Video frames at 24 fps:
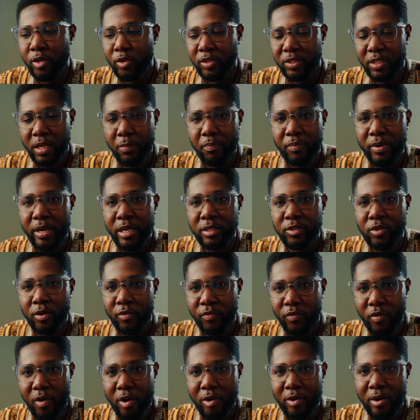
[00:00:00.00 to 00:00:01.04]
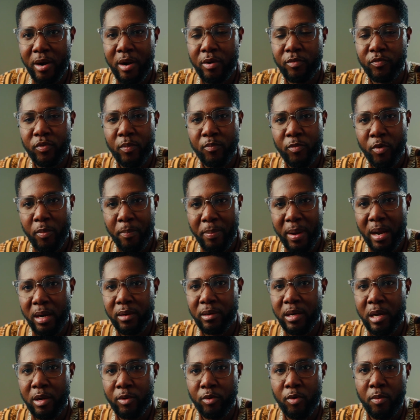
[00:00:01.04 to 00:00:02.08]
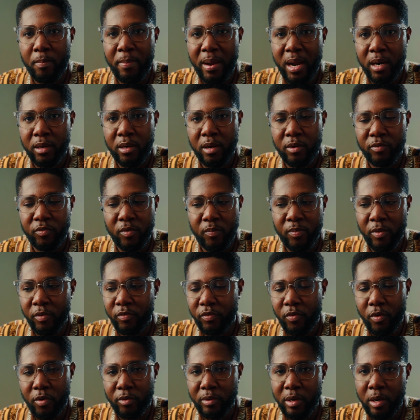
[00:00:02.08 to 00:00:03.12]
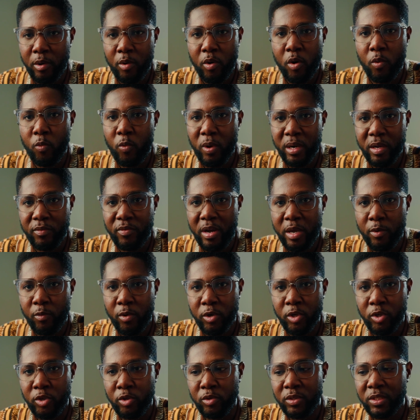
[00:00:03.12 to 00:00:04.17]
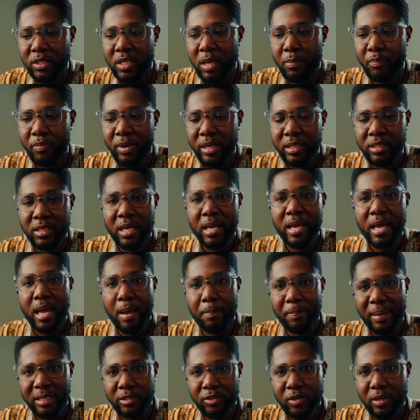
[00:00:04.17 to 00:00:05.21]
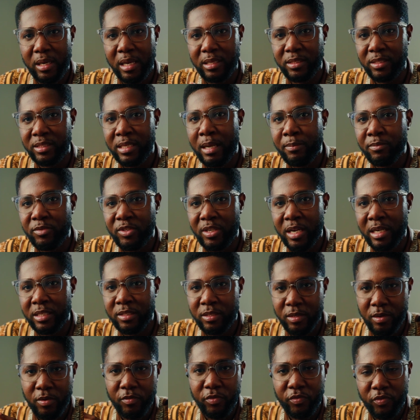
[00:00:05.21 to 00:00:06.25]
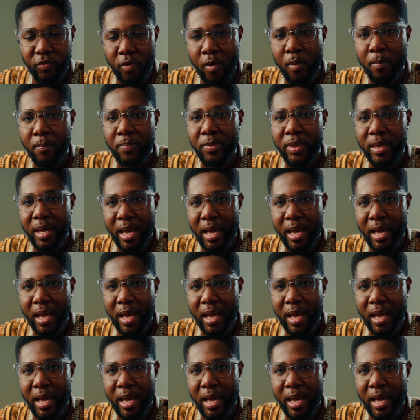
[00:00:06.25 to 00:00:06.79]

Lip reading: You separate your foreground from the background or background from the foreground or whatever you want to do, separate a particular subject from